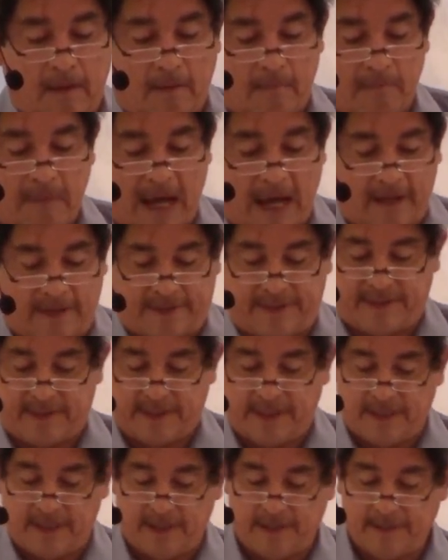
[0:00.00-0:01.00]
But
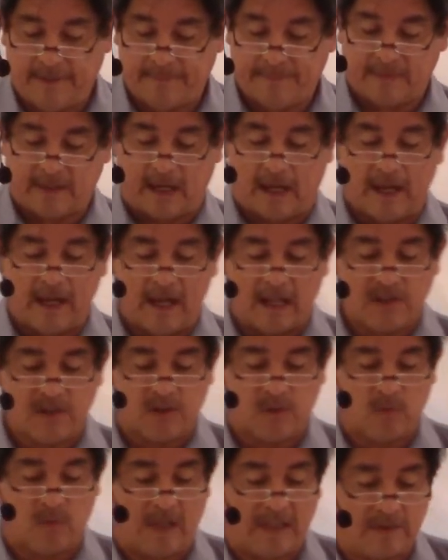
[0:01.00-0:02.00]
I
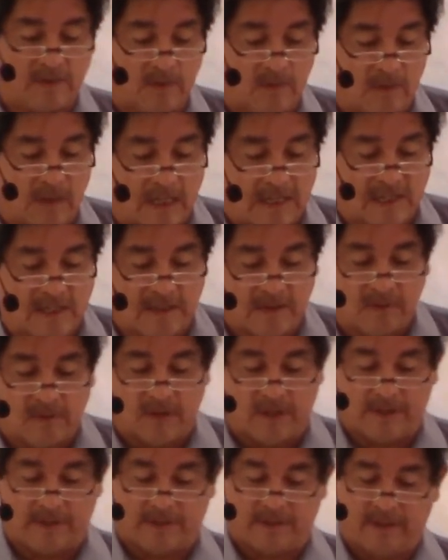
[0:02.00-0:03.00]
also want to
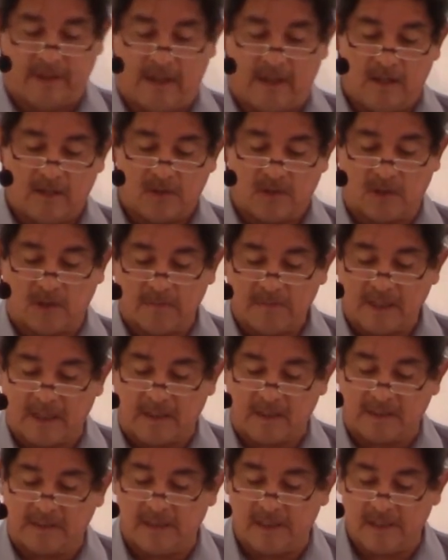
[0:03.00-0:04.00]
accentuate some
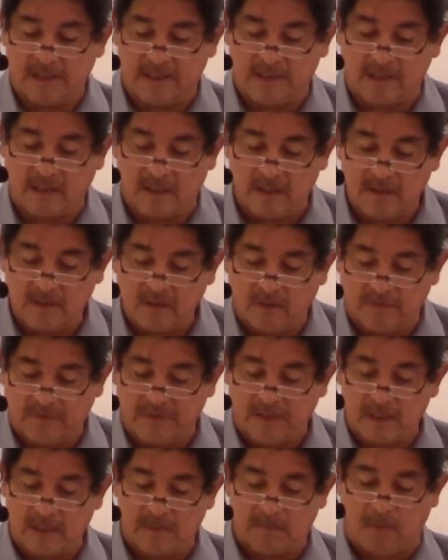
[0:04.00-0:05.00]
characteristics of
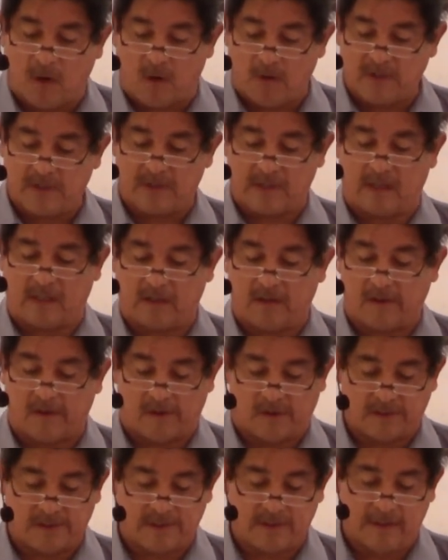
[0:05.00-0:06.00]
these boys and
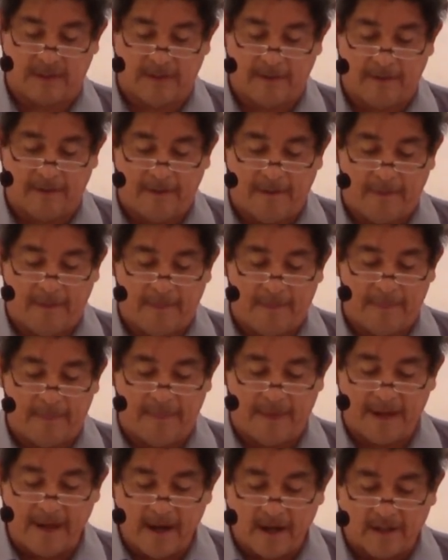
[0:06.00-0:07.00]
girls.
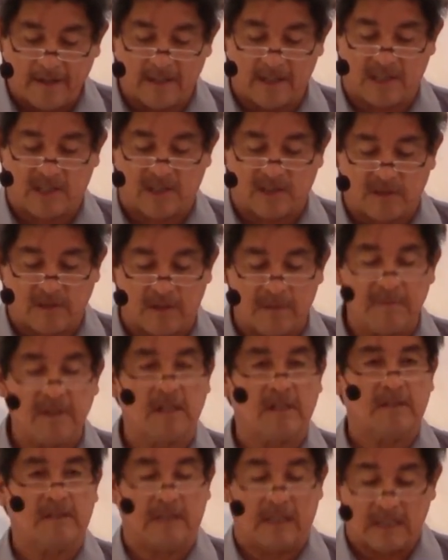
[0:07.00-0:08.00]
They are
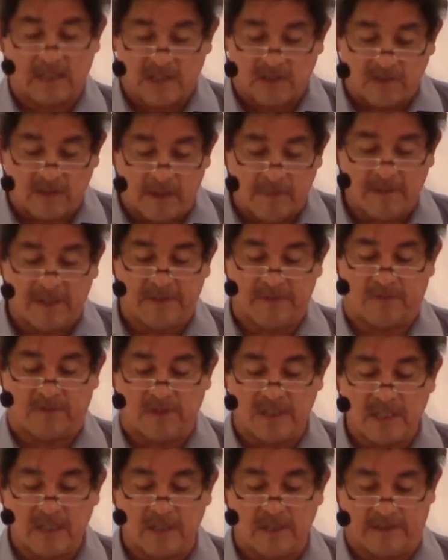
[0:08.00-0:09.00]
extremely
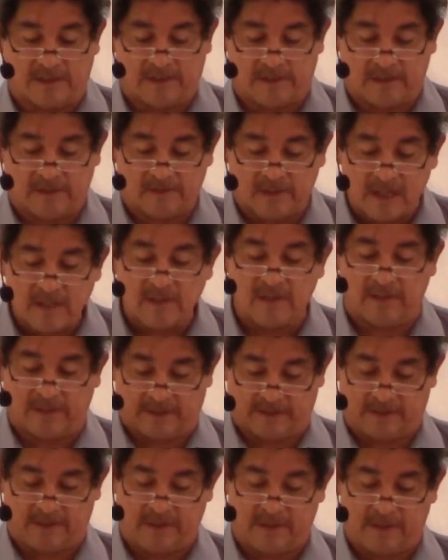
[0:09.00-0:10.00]
resilient.